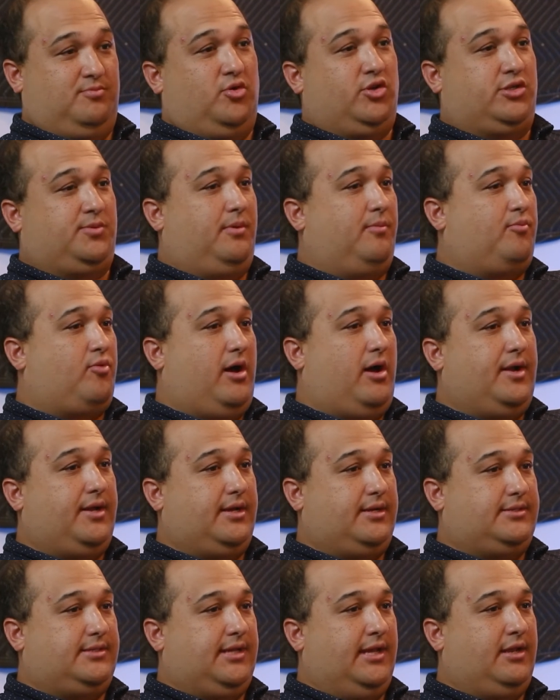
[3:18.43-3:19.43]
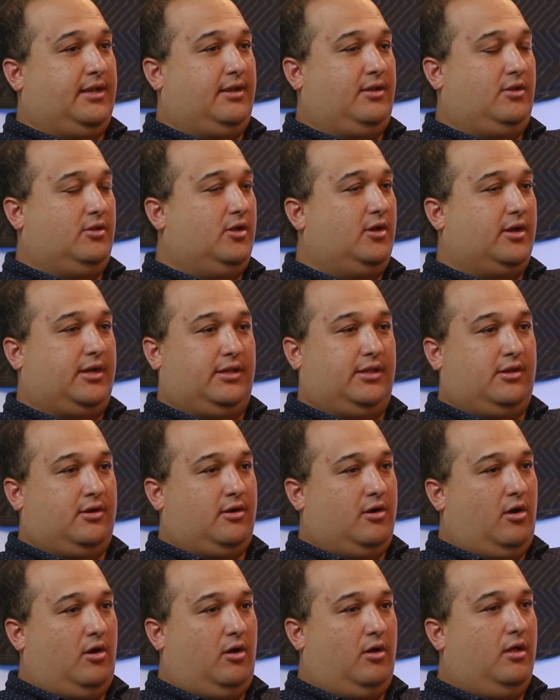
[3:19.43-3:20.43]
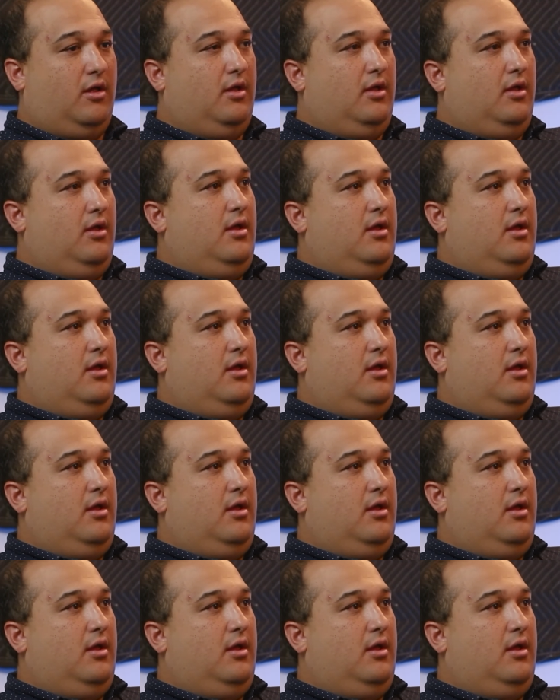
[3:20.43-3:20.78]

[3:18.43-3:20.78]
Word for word: multiple products, and you look, and they're all.